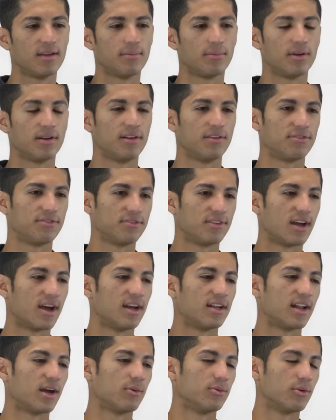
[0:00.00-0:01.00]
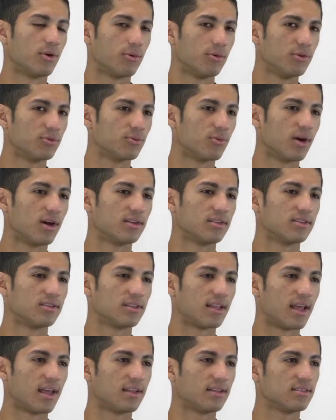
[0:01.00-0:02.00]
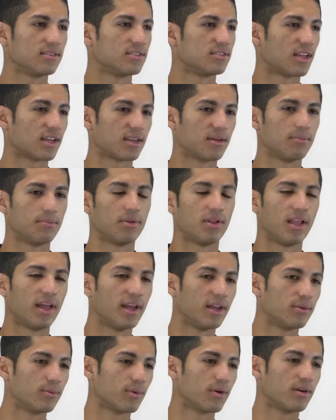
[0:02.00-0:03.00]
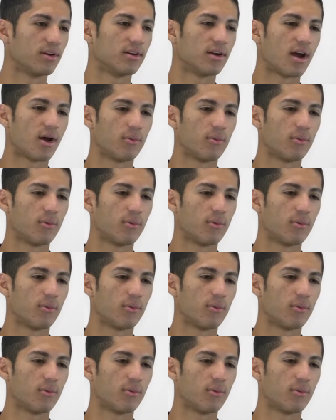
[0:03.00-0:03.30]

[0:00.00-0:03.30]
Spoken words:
but if not, I would always want that second plan where